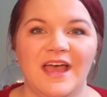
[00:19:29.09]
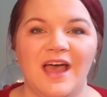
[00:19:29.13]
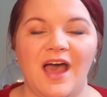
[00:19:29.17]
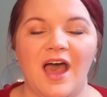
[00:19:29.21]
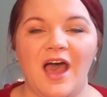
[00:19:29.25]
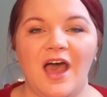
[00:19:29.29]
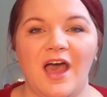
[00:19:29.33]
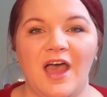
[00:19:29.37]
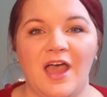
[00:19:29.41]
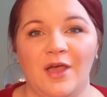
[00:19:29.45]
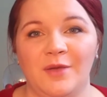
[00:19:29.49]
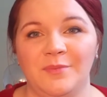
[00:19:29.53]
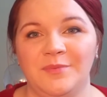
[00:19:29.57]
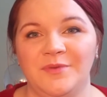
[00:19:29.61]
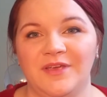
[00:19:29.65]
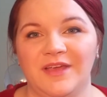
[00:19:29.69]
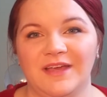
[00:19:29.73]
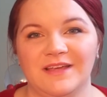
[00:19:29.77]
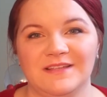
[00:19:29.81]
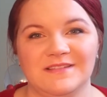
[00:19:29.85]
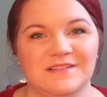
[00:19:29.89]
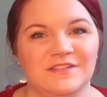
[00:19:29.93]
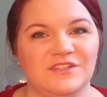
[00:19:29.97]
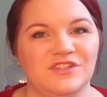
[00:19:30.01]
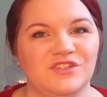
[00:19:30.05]
I hope you
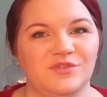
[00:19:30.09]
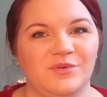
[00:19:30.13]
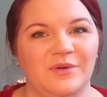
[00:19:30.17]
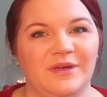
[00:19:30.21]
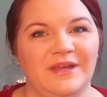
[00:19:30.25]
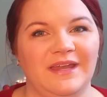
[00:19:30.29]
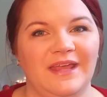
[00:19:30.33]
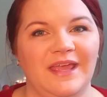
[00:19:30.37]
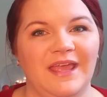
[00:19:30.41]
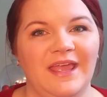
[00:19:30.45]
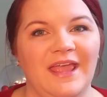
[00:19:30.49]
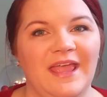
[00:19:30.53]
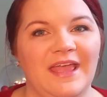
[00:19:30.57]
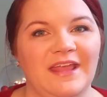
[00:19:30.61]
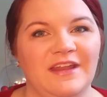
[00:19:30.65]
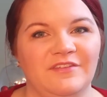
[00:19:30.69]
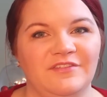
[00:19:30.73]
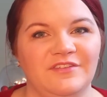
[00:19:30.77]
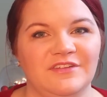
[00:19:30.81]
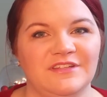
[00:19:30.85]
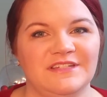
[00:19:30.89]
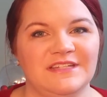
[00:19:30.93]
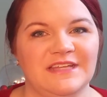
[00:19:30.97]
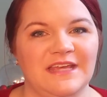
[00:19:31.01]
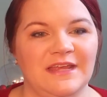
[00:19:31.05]
guys enjoyed it, and
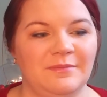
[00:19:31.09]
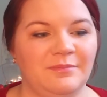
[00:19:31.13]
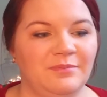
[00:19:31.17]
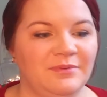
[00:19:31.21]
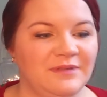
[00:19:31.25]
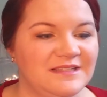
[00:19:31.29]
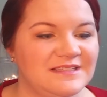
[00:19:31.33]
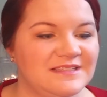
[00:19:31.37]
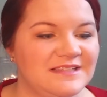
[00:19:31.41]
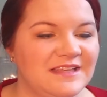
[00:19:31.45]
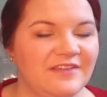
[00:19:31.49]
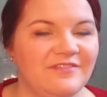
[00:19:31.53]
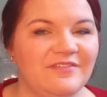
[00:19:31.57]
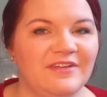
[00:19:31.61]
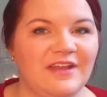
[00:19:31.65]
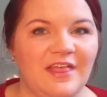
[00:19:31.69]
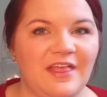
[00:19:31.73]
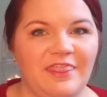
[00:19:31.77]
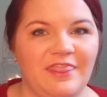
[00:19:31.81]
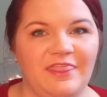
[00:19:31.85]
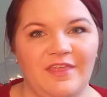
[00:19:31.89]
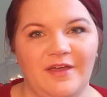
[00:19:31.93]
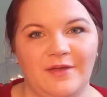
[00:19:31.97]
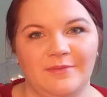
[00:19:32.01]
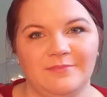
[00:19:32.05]
if you did, please give it a
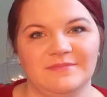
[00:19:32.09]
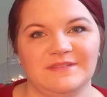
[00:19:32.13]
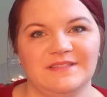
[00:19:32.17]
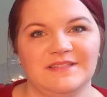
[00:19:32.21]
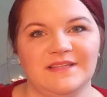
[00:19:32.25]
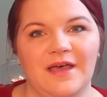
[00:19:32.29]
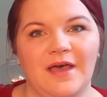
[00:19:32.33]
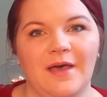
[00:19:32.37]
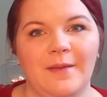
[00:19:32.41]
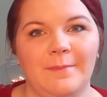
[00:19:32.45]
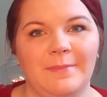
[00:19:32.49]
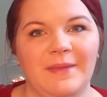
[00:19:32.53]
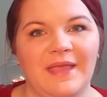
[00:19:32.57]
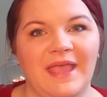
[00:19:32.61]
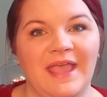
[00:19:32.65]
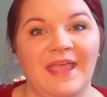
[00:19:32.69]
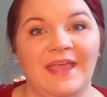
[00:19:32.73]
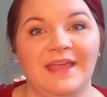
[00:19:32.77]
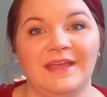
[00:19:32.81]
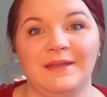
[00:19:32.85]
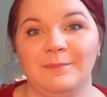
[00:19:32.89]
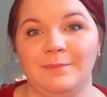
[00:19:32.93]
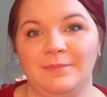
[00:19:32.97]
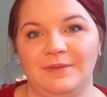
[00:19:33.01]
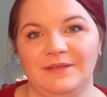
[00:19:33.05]
thumbs up,
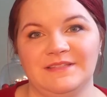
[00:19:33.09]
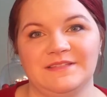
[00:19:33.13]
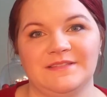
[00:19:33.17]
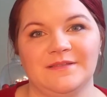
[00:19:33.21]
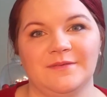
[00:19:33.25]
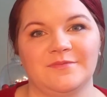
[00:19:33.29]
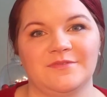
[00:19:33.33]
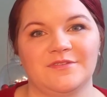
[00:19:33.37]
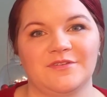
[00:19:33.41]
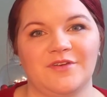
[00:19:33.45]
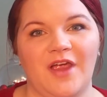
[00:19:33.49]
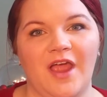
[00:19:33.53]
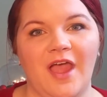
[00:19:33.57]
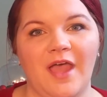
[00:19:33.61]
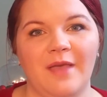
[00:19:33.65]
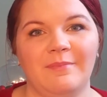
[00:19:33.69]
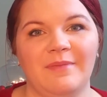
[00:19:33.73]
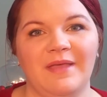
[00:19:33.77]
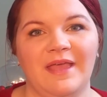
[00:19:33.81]
and please subscribe,